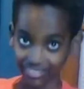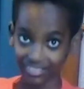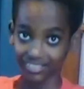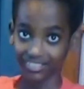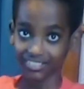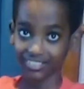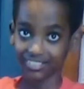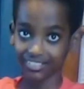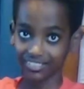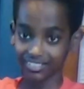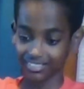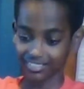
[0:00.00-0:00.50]

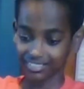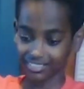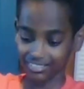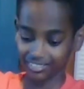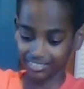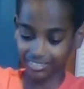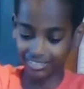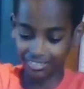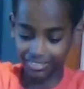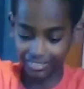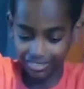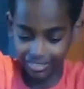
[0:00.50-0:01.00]

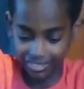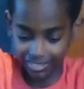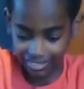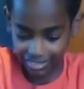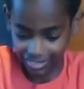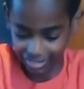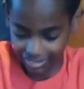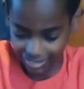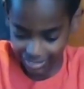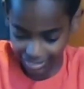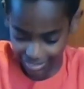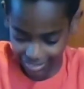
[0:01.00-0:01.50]

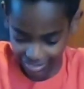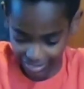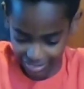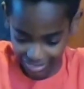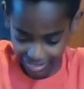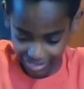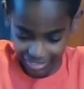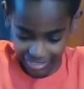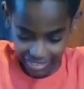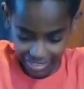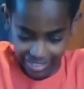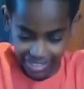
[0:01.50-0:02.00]

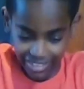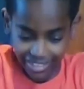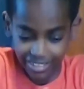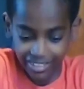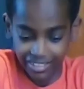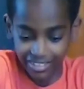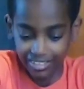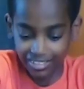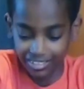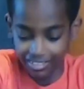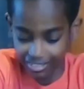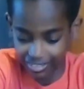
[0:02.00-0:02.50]

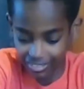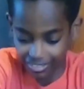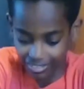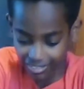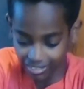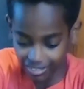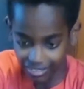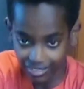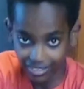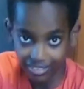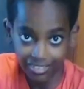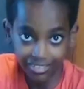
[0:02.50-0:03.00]

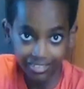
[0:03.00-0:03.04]
[no speech]